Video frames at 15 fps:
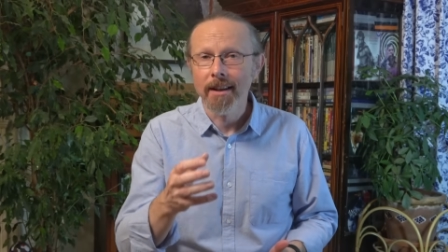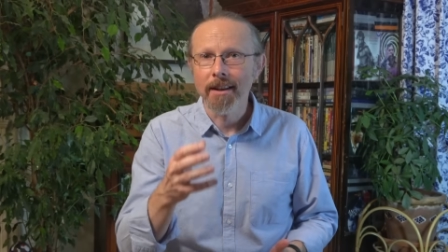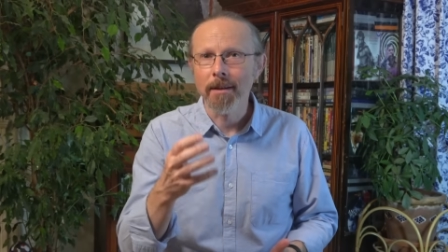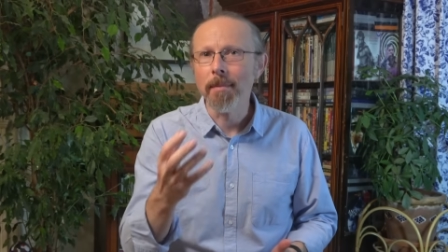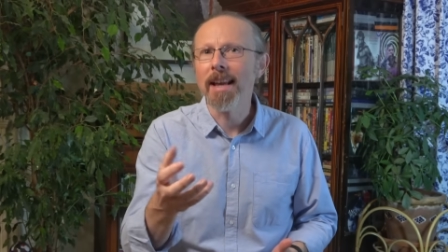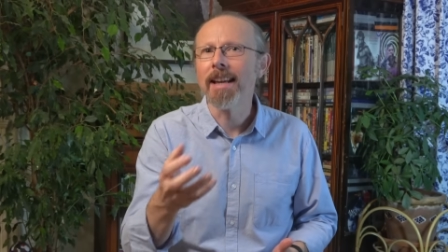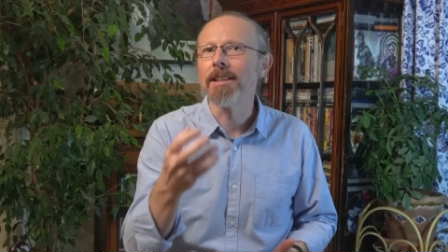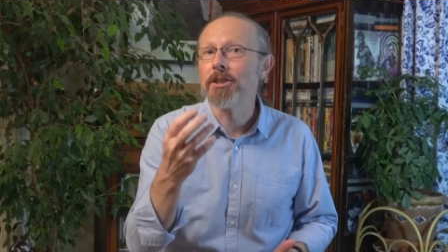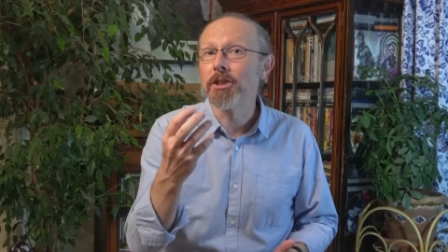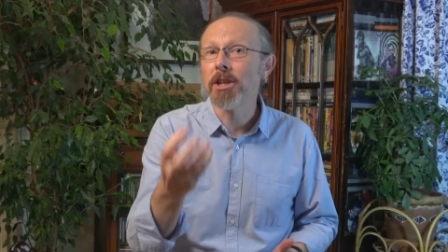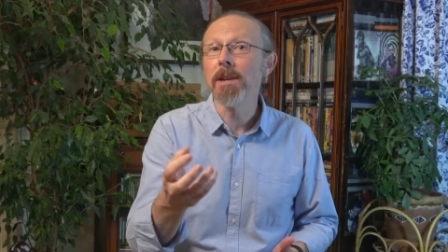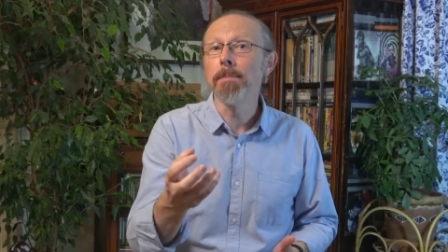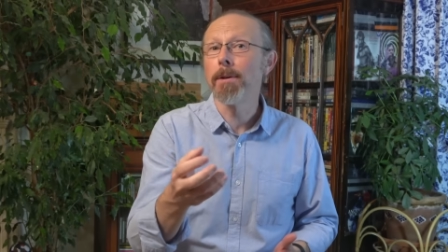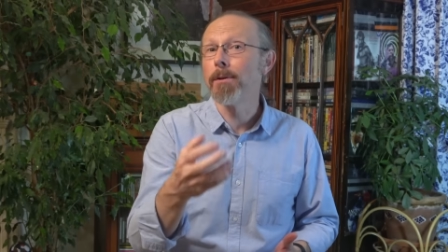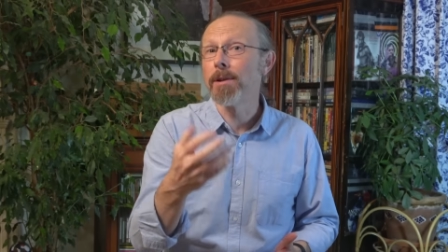can make it
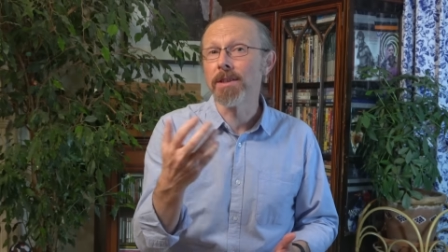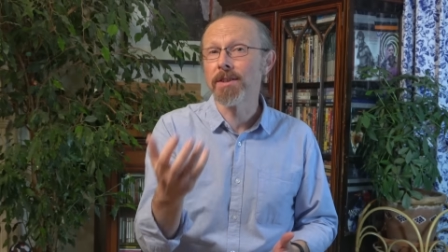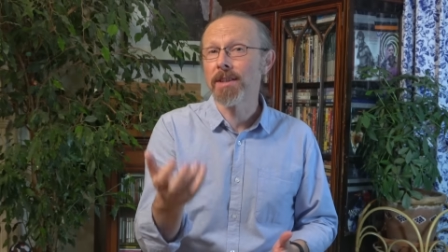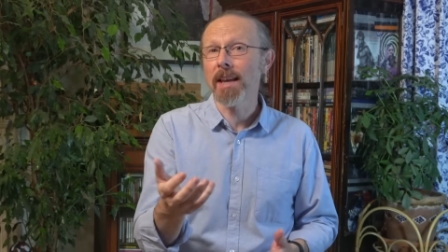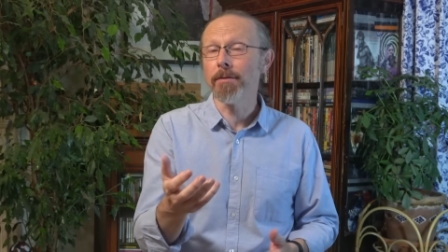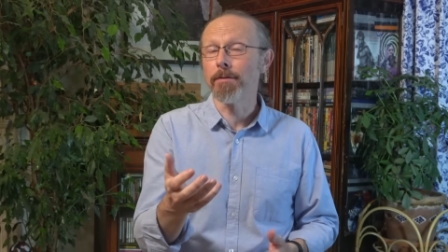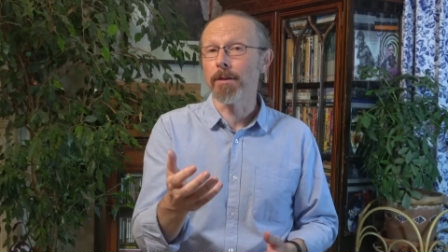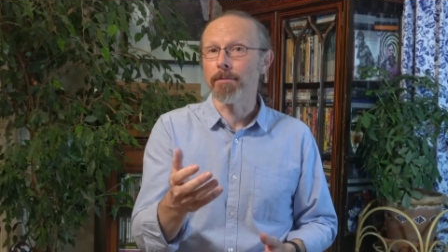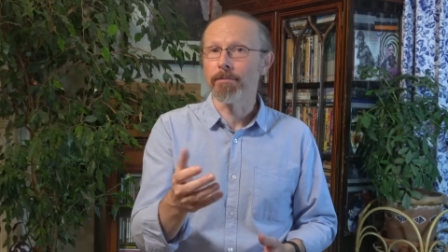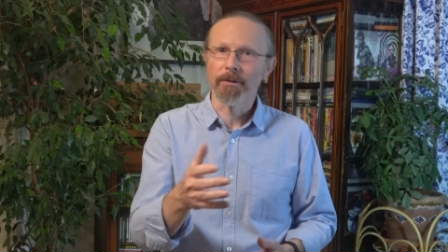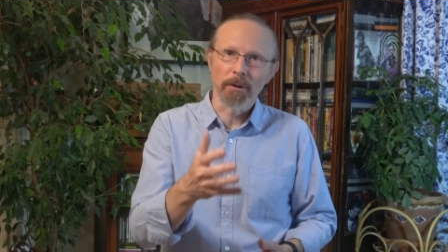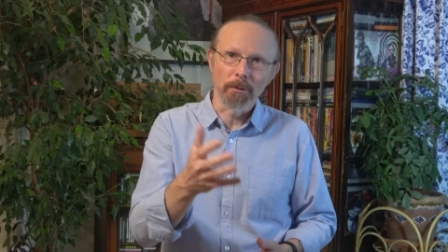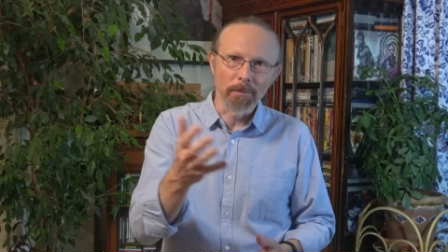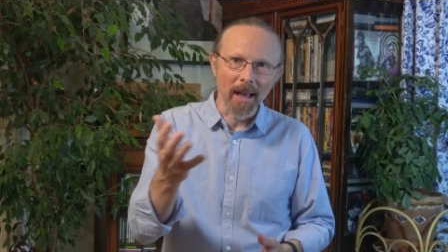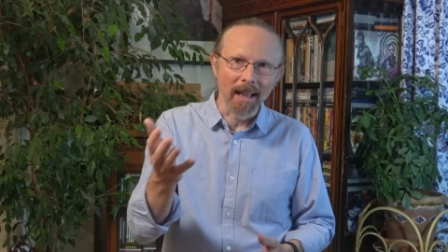cheaper and safer for
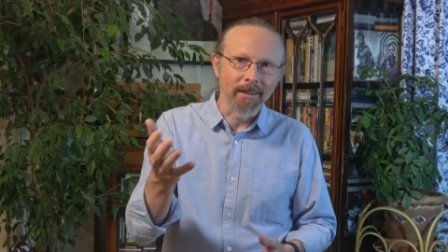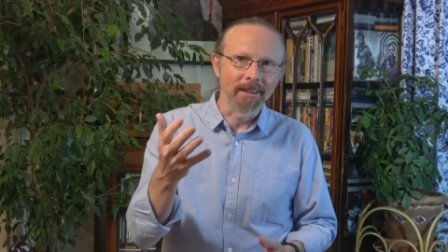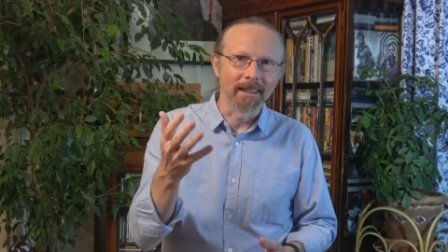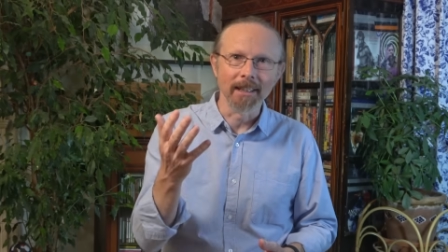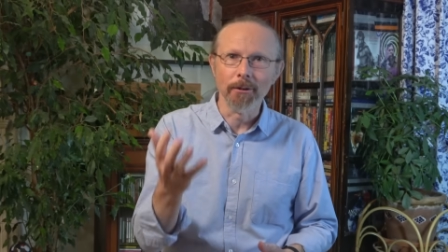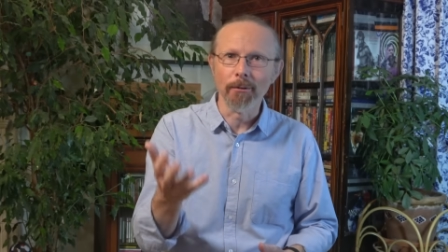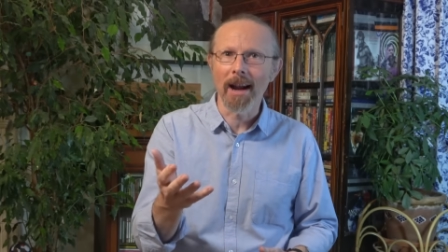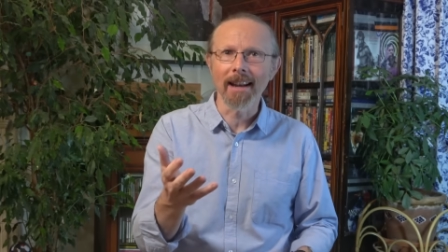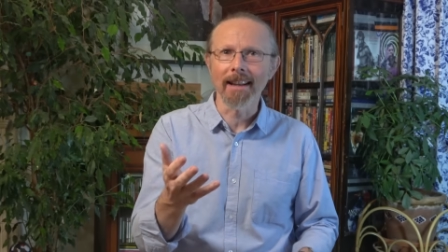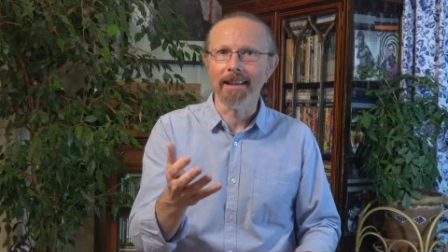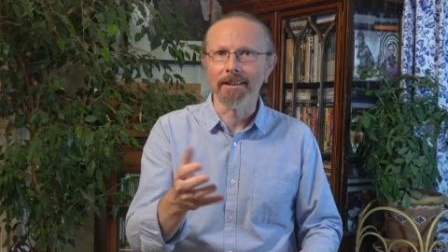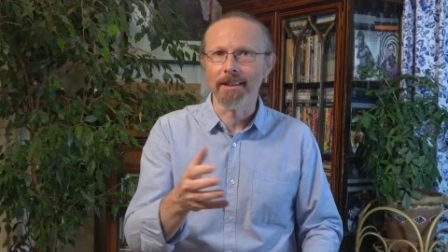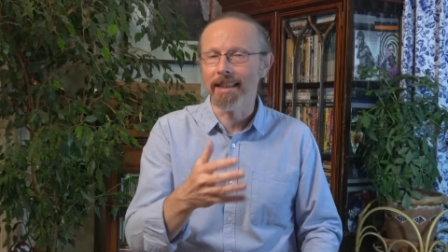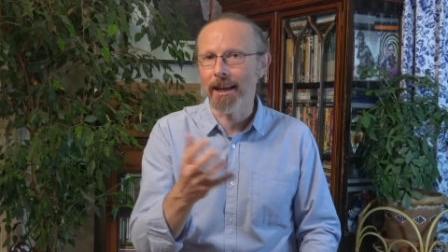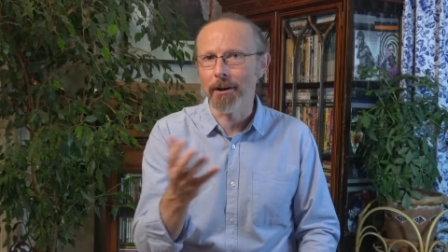your elderly granny
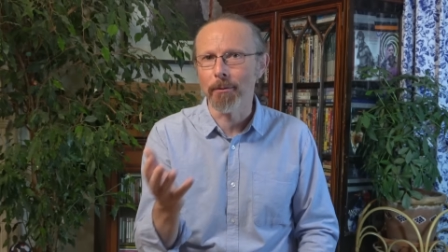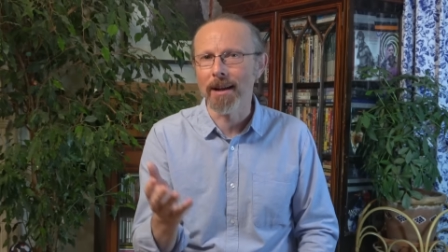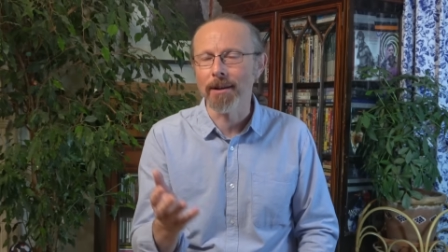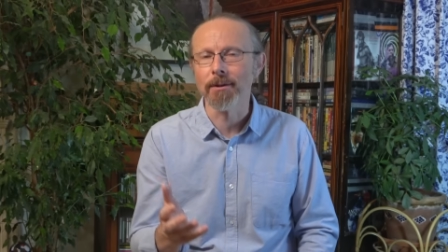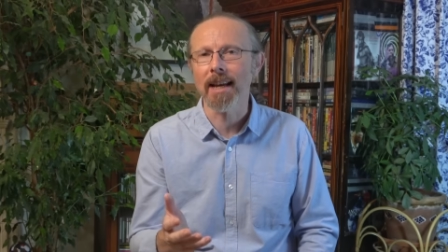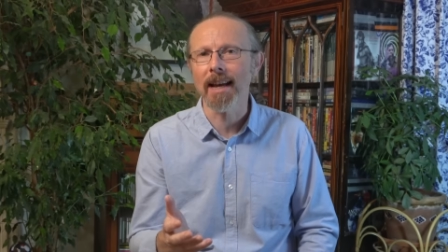to get around